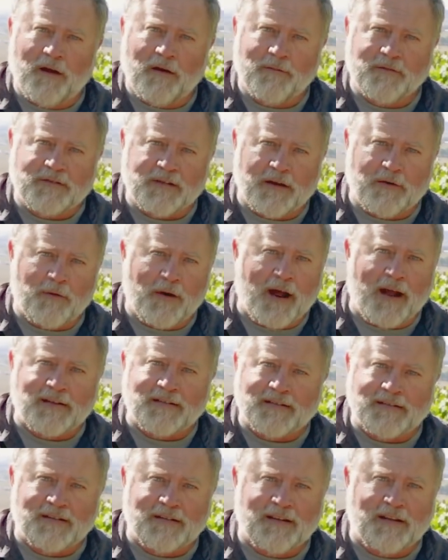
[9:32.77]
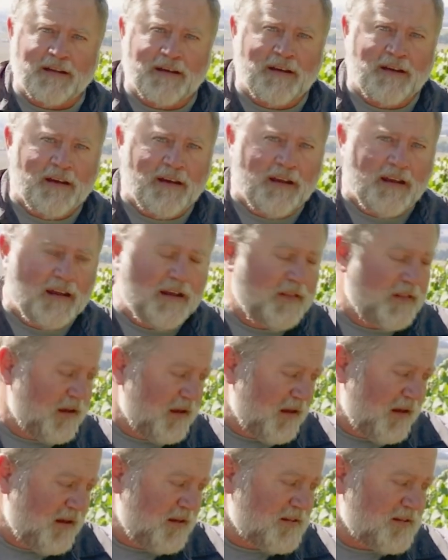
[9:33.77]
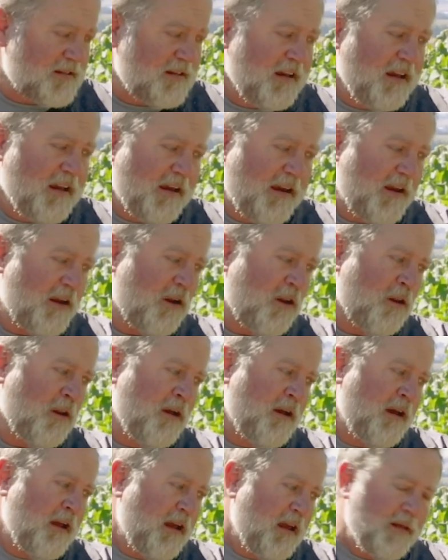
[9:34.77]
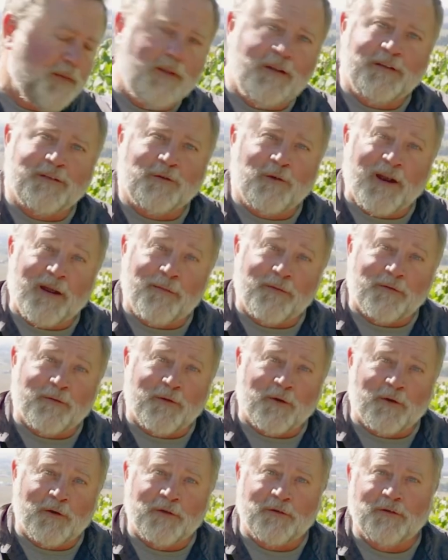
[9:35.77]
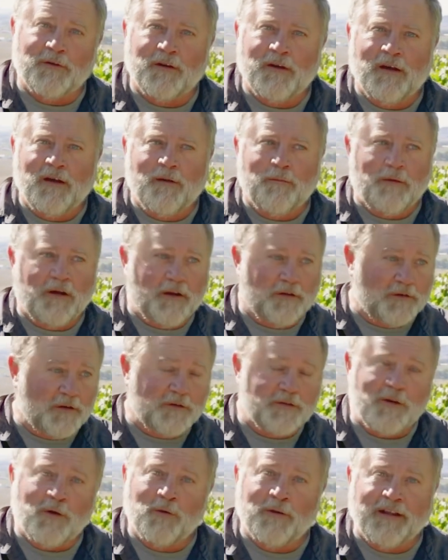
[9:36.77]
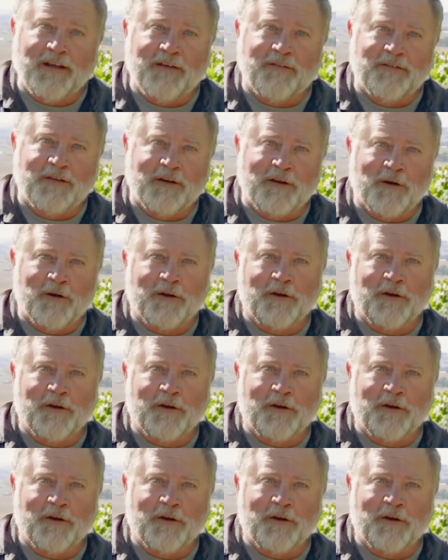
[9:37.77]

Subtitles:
sun rises in the east, it'll hit these grapes first because there's no leaves here.